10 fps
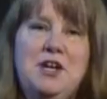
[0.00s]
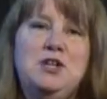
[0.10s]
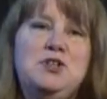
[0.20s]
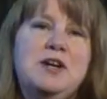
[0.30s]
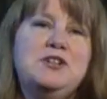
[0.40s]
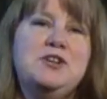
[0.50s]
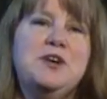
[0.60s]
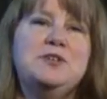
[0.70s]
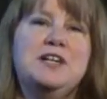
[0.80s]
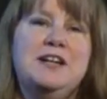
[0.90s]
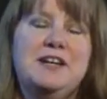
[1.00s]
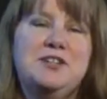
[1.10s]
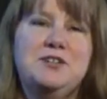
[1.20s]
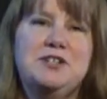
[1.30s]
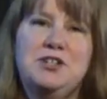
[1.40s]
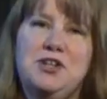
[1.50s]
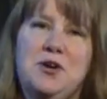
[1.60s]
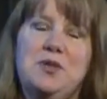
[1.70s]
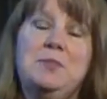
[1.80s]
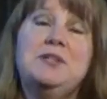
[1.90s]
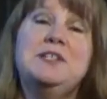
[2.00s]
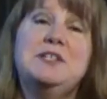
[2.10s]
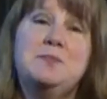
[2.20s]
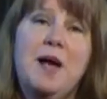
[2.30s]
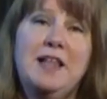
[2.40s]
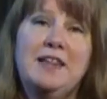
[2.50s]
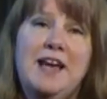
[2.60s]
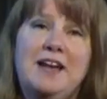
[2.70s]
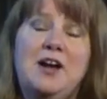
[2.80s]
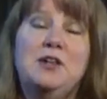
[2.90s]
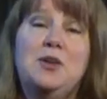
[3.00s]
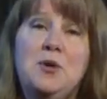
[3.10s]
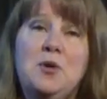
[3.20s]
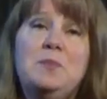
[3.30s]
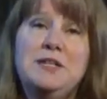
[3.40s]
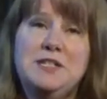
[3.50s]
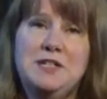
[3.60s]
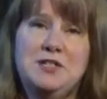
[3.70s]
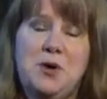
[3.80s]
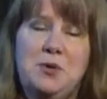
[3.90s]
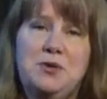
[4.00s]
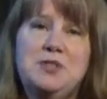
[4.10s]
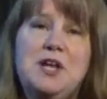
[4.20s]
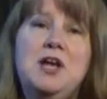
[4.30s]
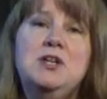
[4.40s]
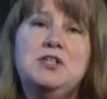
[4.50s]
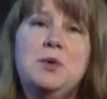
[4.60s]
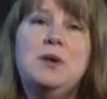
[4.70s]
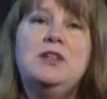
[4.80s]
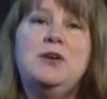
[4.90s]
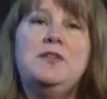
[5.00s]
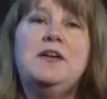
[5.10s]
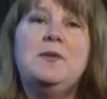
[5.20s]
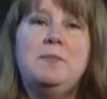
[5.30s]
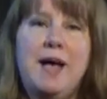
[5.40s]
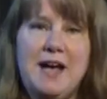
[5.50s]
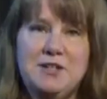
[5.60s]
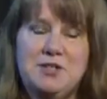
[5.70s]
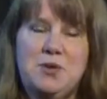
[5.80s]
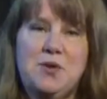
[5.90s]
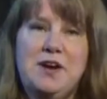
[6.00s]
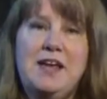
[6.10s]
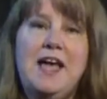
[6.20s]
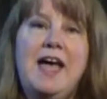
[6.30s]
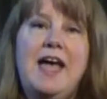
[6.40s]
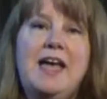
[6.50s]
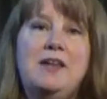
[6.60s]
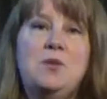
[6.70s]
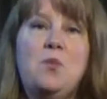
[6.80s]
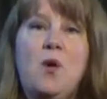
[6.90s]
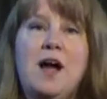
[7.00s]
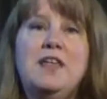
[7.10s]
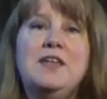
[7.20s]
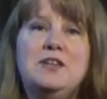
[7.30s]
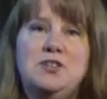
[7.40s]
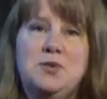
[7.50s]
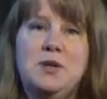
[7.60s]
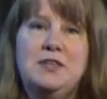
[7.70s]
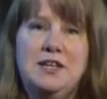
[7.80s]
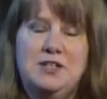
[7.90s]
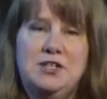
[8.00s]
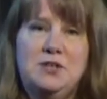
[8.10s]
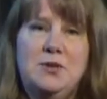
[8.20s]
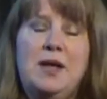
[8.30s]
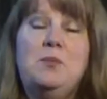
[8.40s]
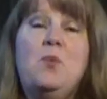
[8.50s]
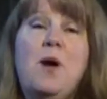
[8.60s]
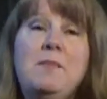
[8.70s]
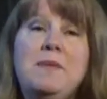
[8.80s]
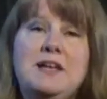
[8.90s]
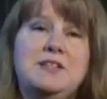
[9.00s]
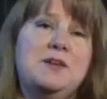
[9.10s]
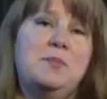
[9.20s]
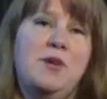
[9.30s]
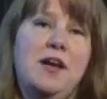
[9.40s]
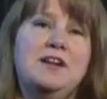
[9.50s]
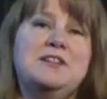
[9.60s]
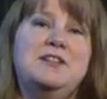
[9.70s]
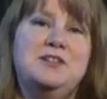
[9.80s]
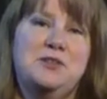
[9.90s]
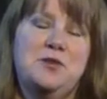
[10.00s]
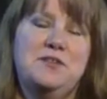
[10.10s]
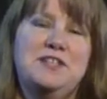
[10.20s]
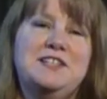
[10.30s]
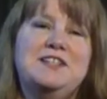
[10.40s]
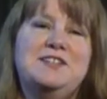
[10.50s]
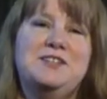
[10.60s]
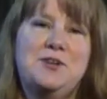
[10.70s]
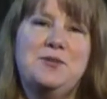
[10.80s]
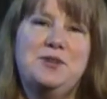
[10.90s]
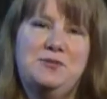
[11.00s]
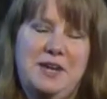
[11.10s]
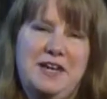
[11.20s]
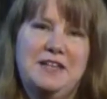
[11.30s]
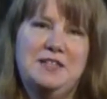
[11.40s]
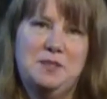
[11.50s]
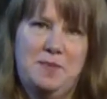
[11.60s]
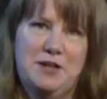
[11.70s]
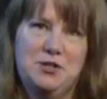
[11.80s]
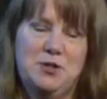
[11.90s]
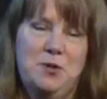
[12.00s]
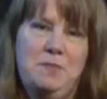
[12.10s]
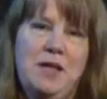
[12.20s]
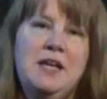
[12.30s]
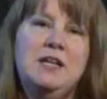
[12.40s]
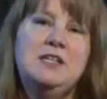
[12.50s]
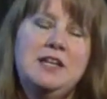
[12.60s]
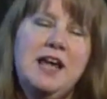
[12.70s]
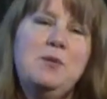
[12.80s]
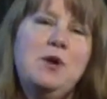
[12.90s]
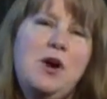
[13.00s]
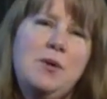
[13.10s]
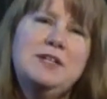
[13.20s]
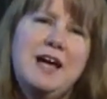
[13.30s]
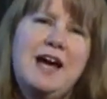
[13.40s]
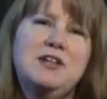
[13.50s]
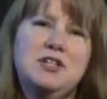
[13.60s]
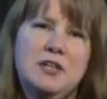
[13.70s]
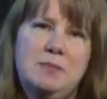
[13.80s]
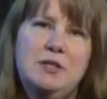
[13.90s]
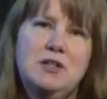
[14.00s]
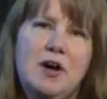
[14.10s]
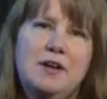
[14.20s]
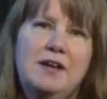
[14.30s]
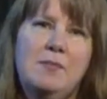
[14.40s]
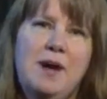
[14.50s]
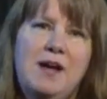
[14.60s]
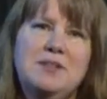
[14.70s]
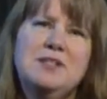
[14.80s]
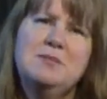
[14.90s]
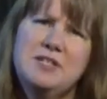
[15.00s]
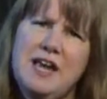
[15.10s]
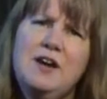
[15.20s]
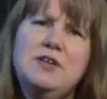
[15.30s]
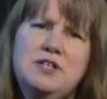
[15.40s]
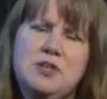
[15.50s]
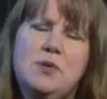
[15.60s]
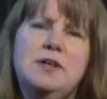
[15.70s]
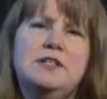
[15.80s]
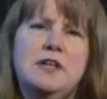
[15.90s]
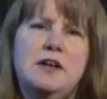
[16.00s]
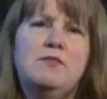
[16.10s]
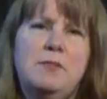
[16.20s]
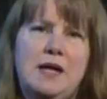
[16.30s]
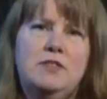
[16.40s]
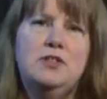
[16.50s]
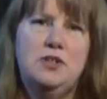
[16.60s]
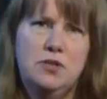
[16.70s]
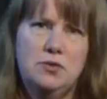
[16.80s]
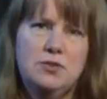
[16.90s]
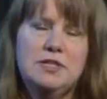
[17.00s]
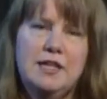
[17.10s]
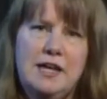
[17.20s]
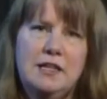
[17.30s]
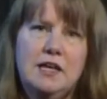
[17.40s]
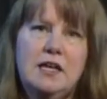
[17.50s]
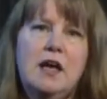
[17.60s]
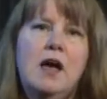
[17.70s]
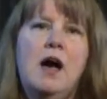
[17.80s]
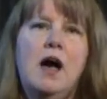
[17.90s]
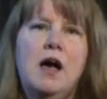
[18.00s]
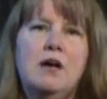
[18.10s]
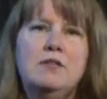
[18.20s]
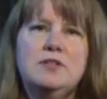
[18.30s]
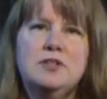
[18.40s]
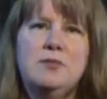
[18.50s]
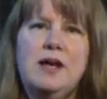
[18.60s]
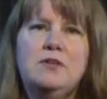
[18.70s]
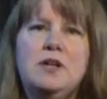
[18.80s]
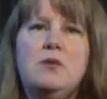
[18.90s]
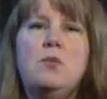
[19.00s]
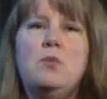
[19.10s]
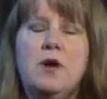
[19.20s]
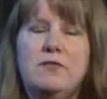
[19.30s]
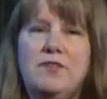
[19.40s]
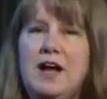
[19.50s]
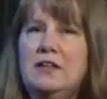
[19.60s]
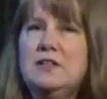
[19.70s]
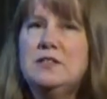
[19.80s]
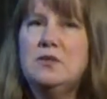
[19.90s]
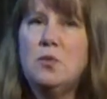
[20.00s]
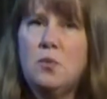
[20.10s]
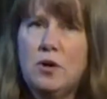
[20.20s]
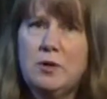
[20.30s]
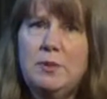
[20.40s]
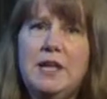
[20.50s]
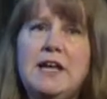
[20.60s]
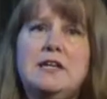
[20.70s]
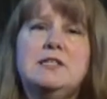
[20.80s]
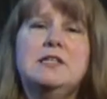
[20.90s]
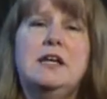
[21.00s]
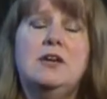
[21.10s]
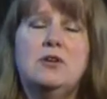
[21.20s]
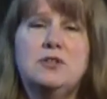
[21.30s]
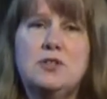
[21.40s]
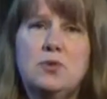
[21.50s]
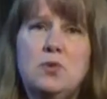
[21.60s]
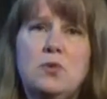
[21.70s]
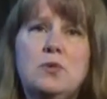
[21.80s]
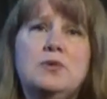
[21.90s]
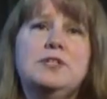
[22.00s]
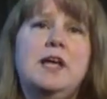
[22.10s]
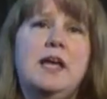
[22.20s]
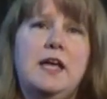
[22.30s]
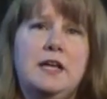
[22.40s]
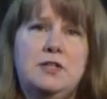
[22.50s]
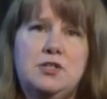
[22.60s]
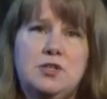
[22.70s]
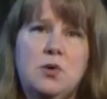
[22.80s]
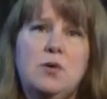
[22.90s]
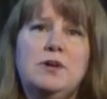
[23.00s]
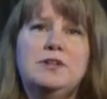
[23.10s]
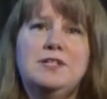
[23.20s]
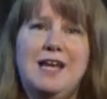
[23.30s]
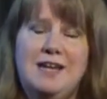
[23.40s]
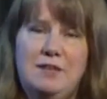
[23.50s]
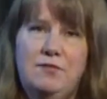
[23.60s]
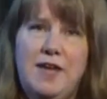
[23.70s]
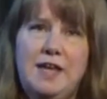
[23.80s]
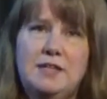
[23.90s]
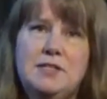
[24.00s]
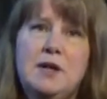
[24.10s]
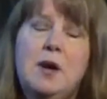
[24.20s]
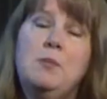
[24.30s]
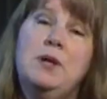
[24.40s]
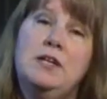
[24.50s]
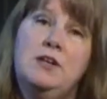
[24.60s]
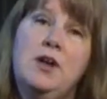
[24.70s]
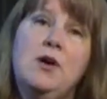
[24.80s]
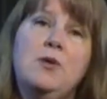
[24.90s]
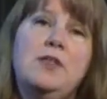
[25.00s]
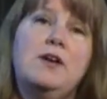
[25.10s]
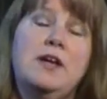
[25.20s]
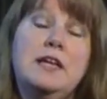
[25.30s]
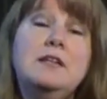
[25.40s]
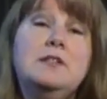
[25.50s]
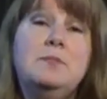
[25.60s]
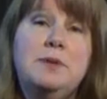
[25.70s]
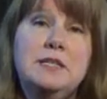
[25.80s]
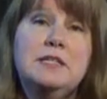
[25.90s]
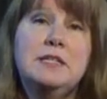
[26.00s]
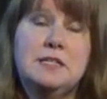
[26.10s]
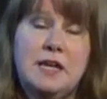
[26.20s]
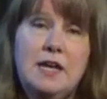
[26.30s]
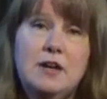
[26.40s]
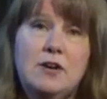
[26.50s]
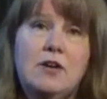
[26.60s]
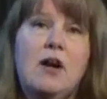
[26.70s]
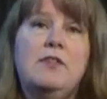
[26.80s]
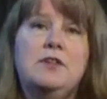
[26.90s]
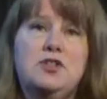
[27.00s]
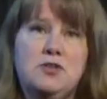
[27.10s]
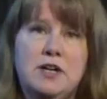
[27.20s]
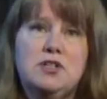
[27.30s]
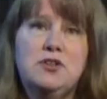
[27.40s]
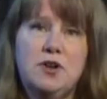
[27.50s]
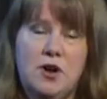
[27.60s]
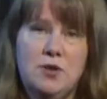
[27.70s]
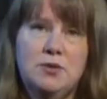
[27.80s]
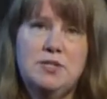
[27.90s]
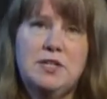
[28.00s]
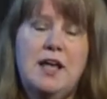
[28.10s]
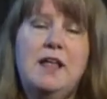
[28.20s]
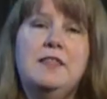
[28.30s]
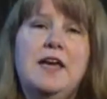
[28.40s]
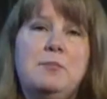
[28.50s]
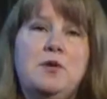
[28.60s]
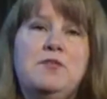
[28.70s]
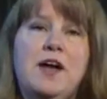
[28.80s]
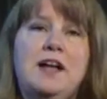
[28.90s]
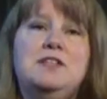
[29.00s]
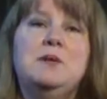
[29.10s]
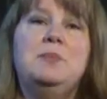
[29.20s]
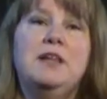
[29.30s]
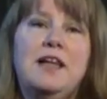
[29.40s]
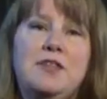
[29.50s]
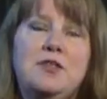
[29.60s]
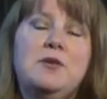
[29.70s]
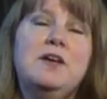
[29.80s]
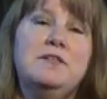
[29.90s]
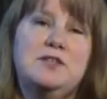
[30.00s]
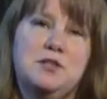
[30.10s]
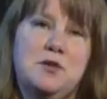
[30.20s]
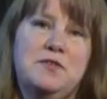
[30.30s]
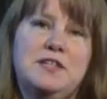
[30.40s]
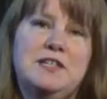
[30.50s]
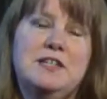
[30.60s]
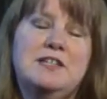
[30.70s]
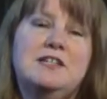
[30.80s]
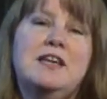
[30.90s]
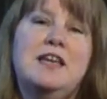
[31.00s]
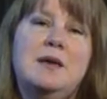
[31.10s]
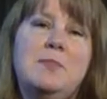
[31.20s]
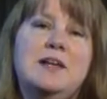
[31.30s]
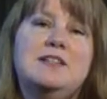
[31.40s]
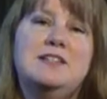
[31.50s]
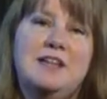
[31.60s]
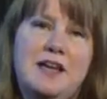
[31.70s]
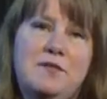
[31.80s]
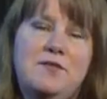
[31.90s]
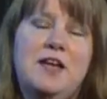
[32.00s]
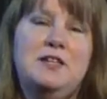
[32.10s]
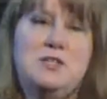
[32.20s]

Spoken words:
Treasure Coast Connector is a show that puts a spotlight on local business owners so we learn their backstory and why they do what they do and what makes their products and services so unique and special. Today, we're going to actually be talking about some scary stories that have made the news lately surrounding violence in the workplace, in our schools, in stores and events. But you know, there is a business here on the Treasure Coast that provides a plethora of services to keep us safe and